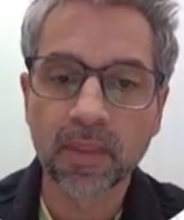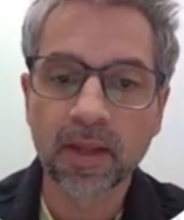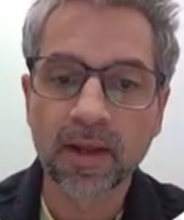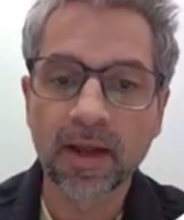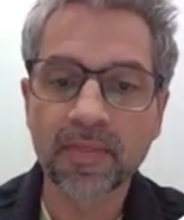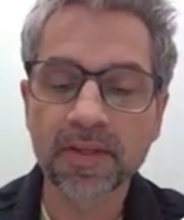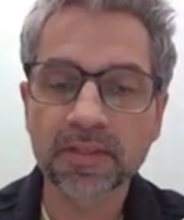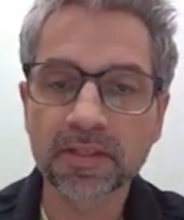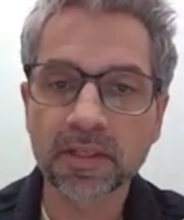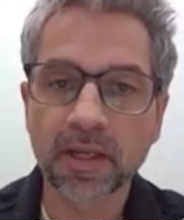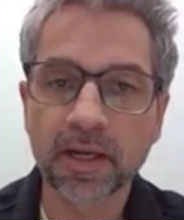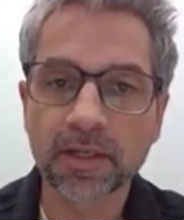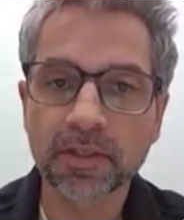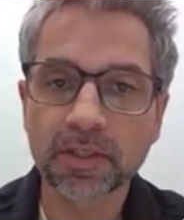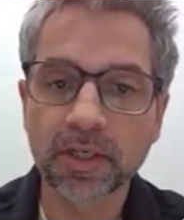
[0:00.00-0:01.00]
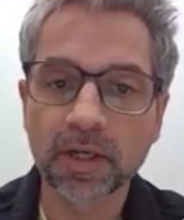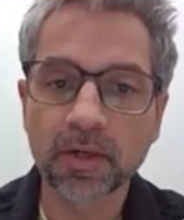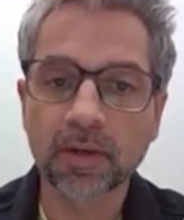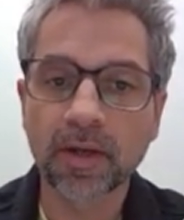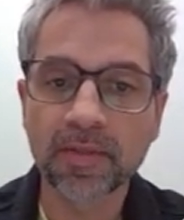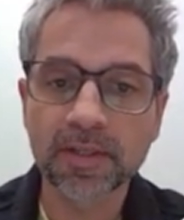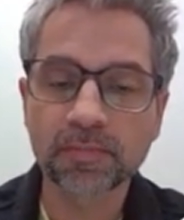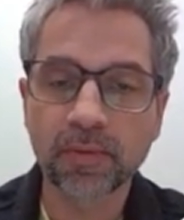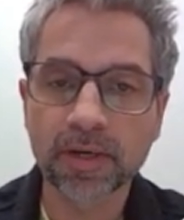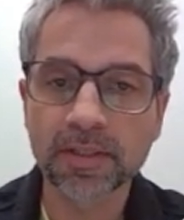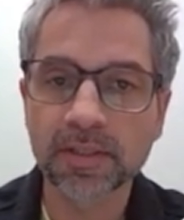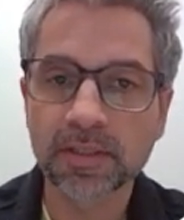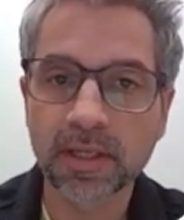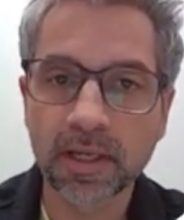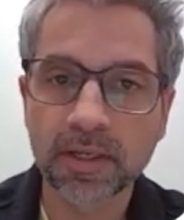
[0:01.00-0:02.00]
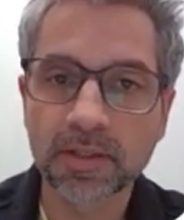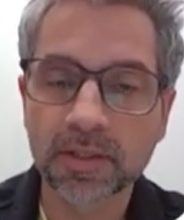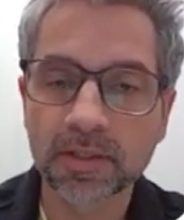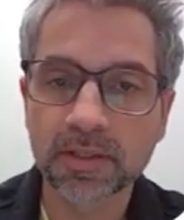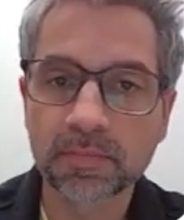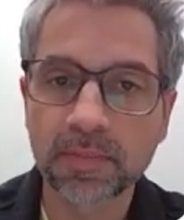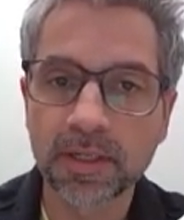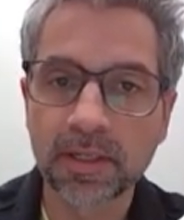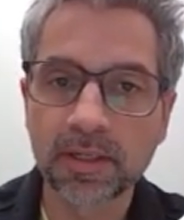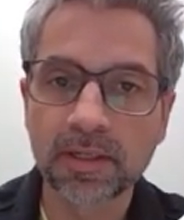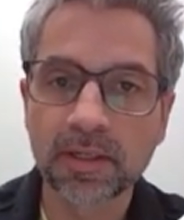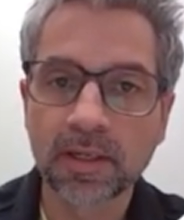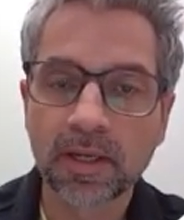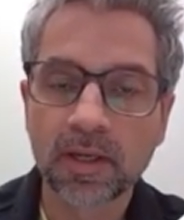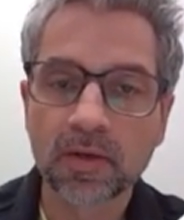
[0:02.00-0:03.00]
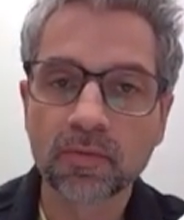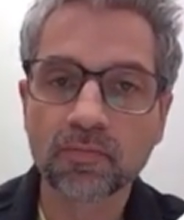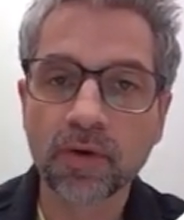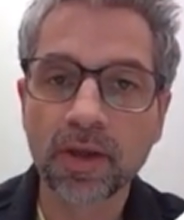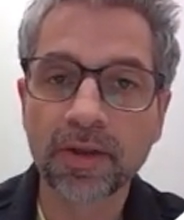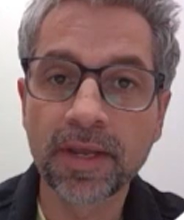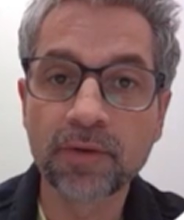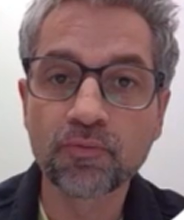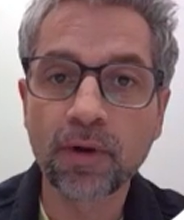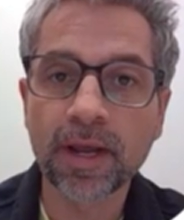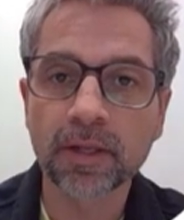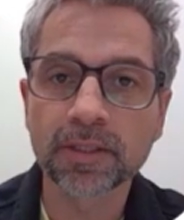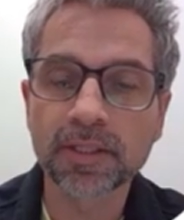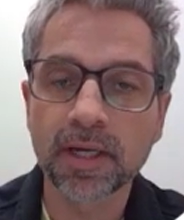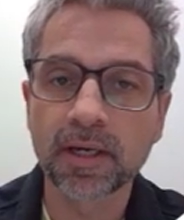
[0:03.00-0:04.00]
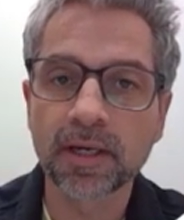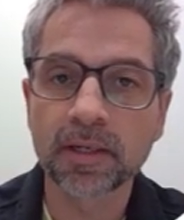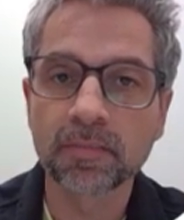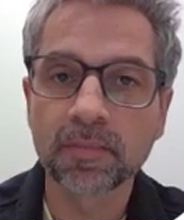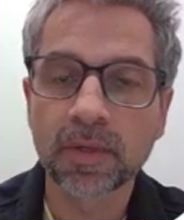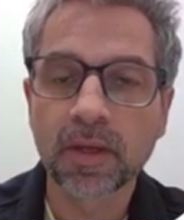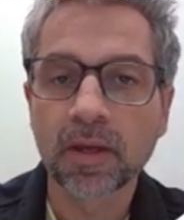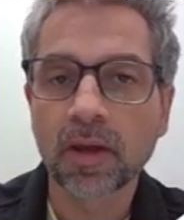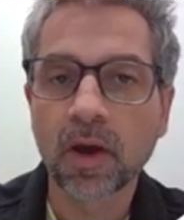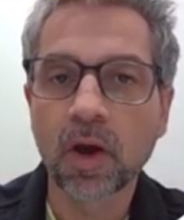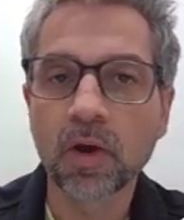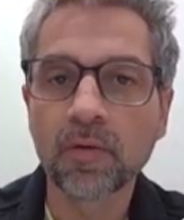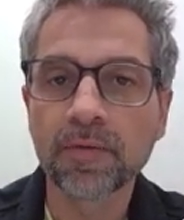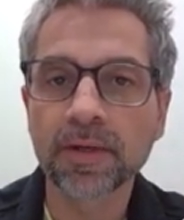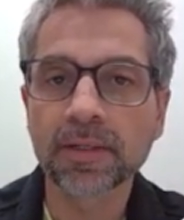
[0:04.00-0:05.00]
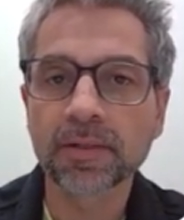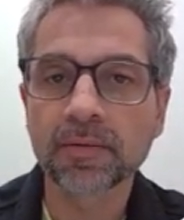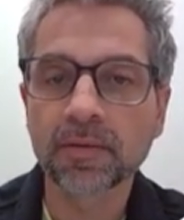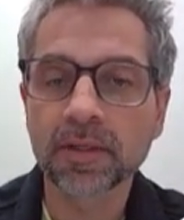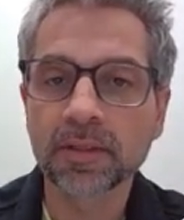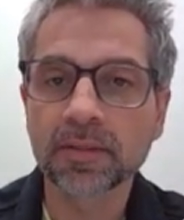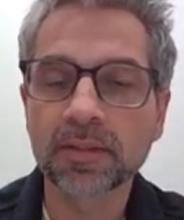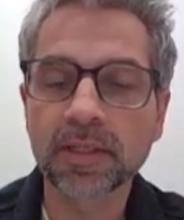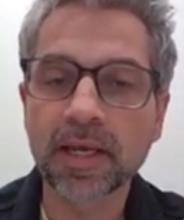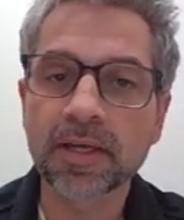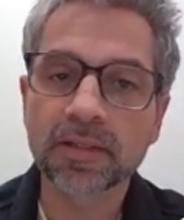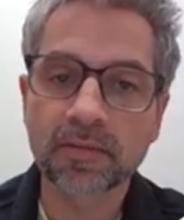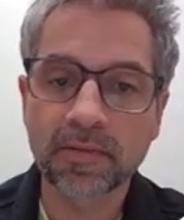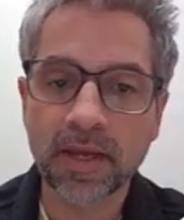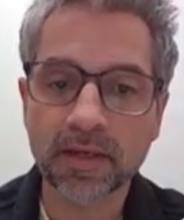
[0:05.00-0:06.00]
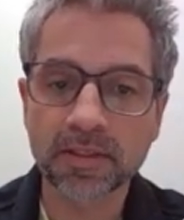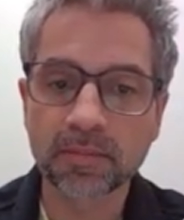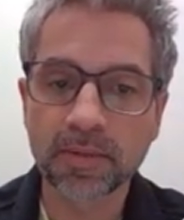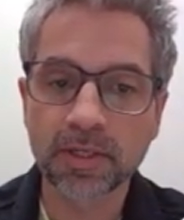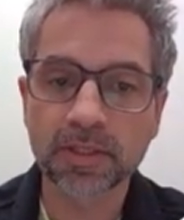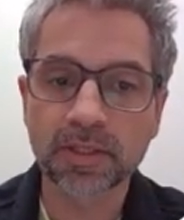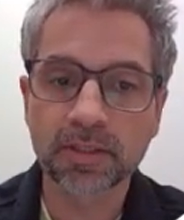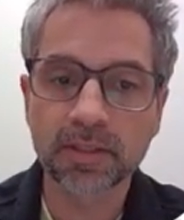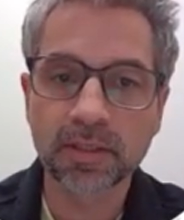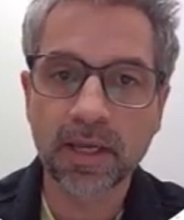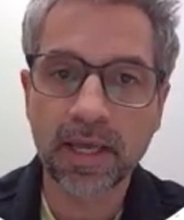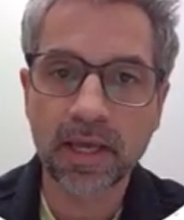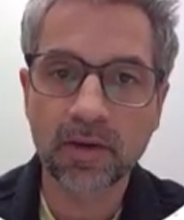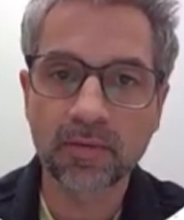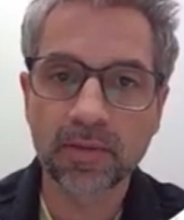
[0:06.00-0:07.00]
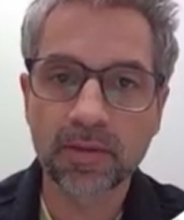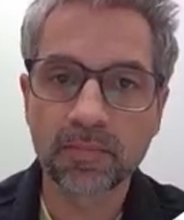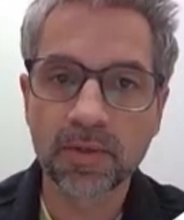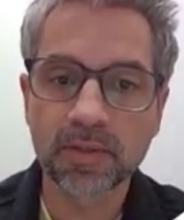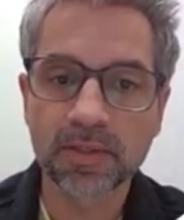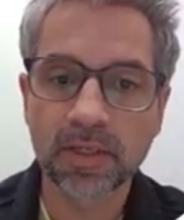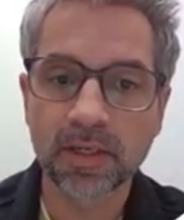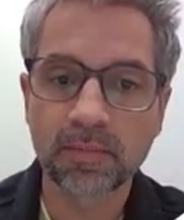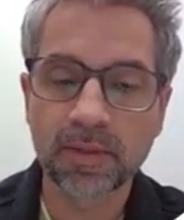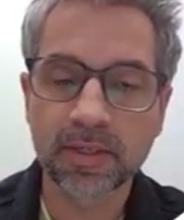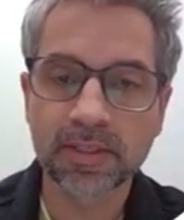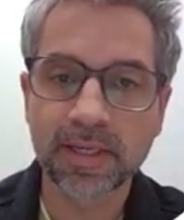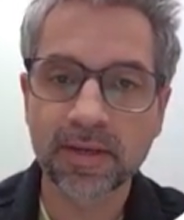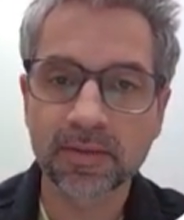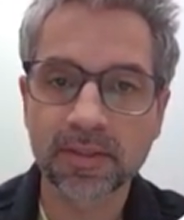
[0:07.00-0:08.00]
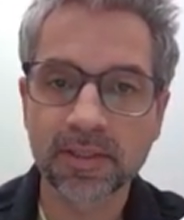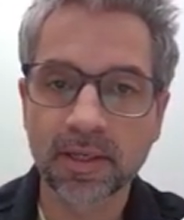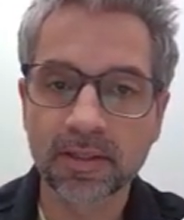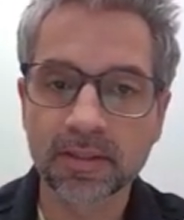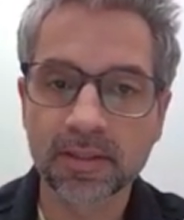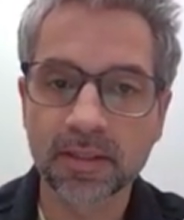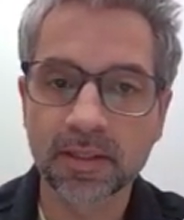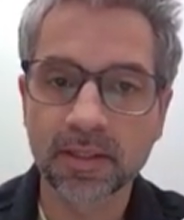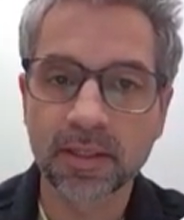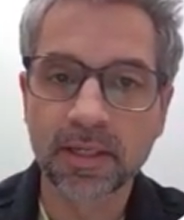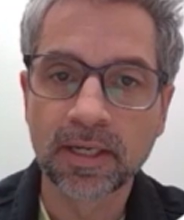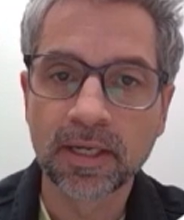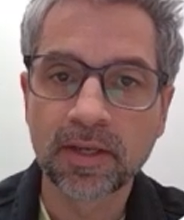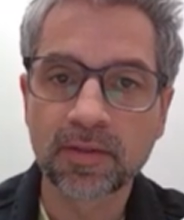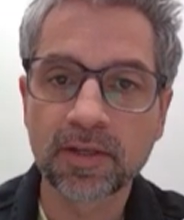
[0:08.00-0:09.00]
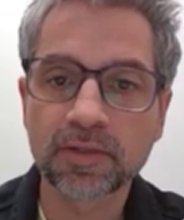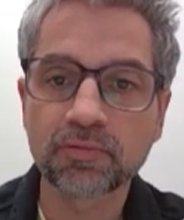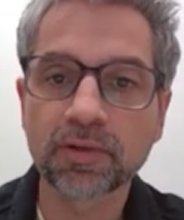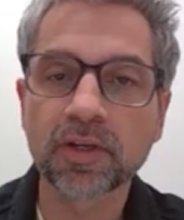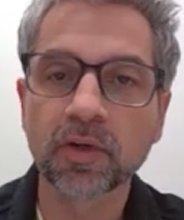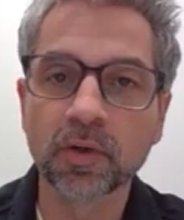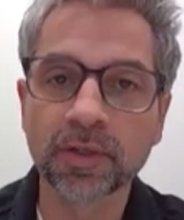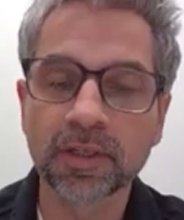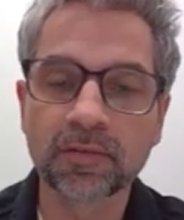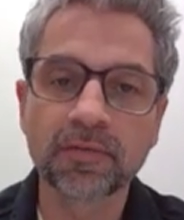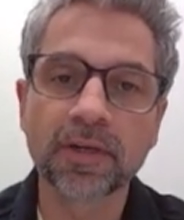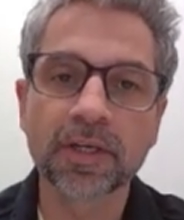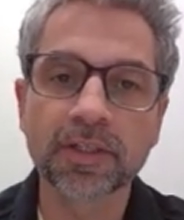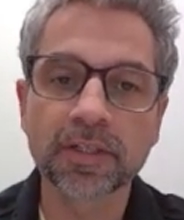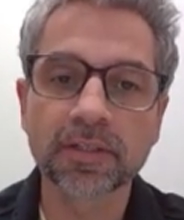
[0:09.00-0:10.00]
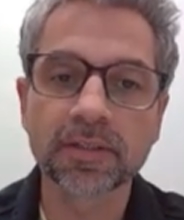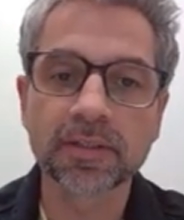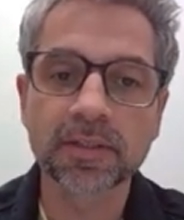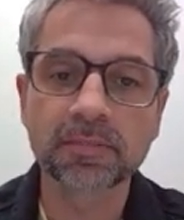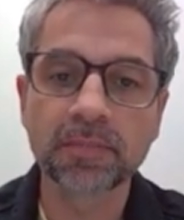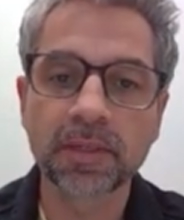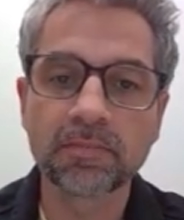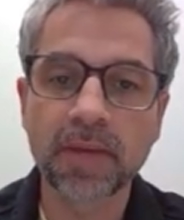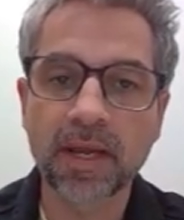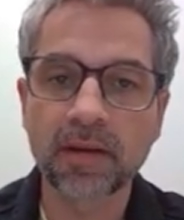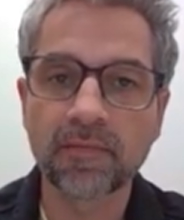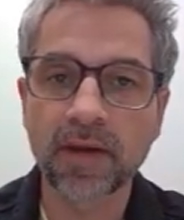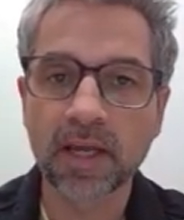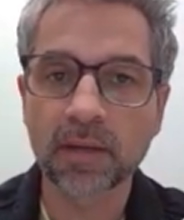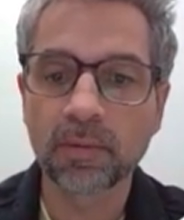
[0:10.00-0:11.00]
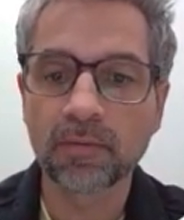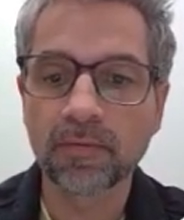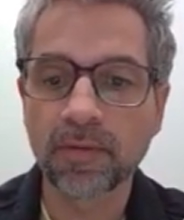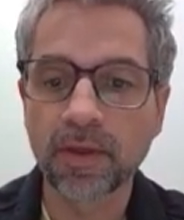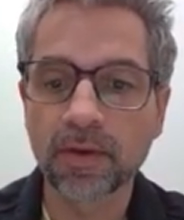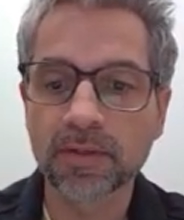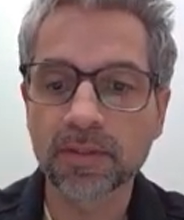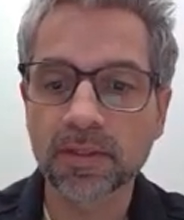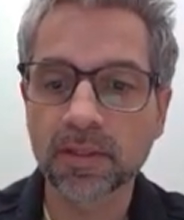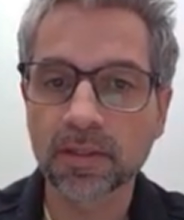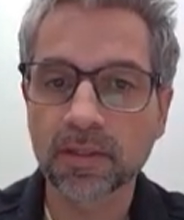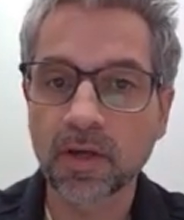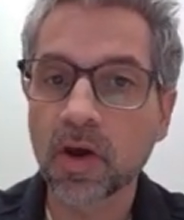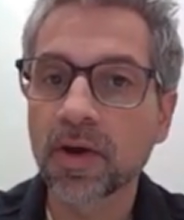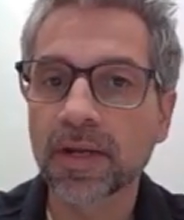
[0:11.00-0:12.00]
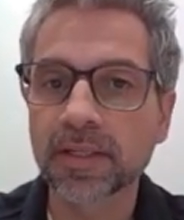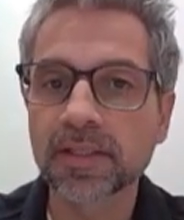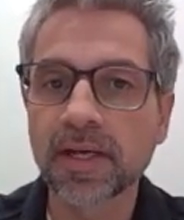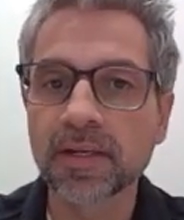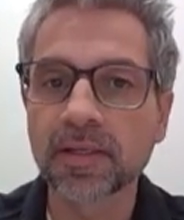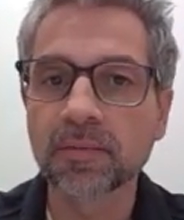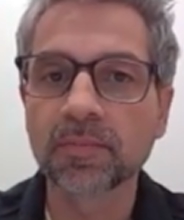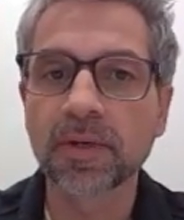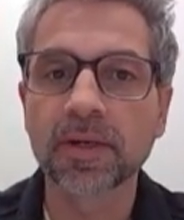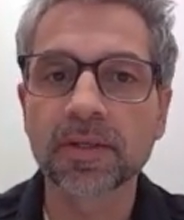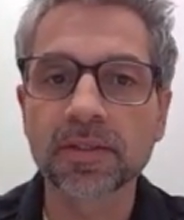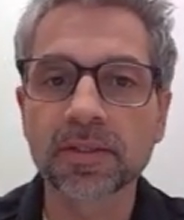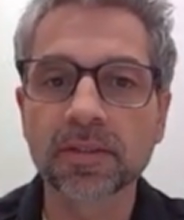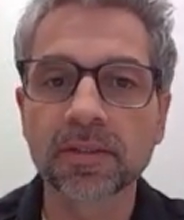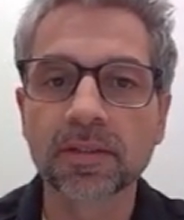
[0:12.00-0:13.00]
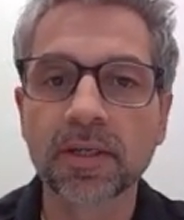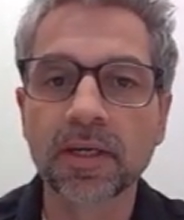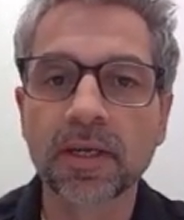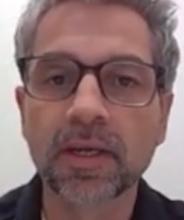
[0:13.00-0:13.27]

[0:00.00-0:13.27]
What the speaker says: And this slideshow and this presentation has been run in real time over the days of the exhibition here in the museum in the town centre. This recorded version's been made available for those that can't attend in person.